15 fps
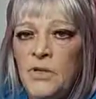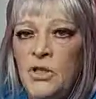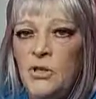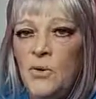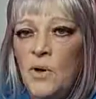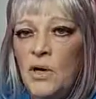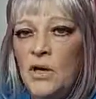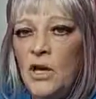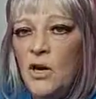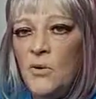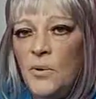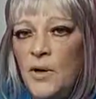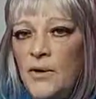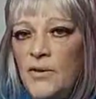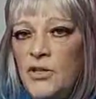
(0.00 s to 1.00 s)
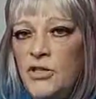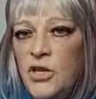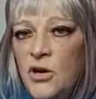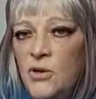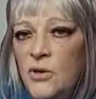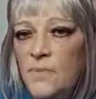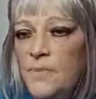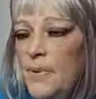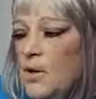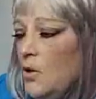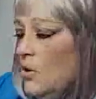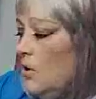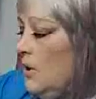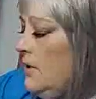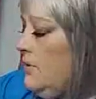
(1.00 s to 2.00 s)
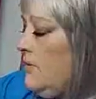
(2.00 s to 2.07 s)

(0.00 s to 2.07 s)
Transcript: you are lower on the totem pole